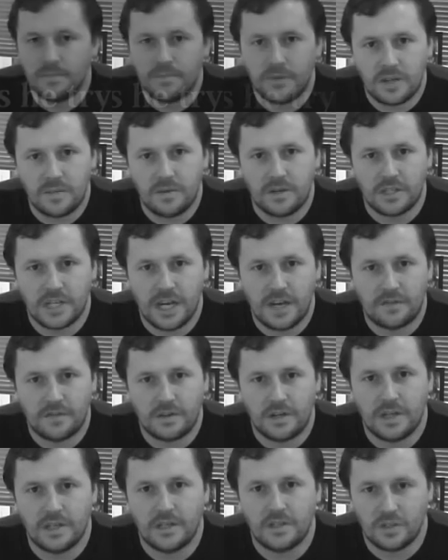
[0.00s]
Pretty much
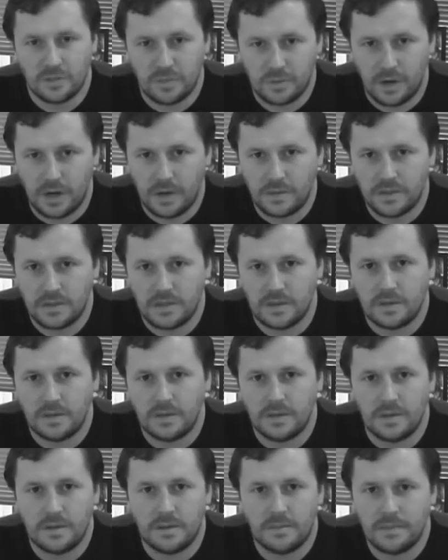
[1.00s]
after I subscribed
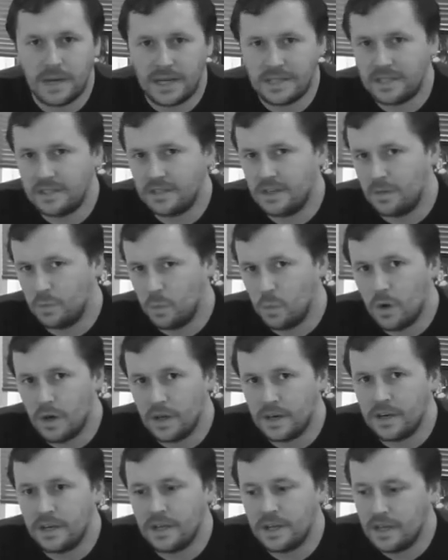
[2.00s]
to
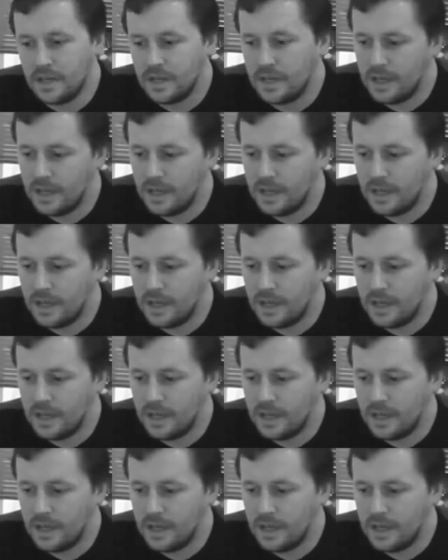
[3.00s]
MattyDub1,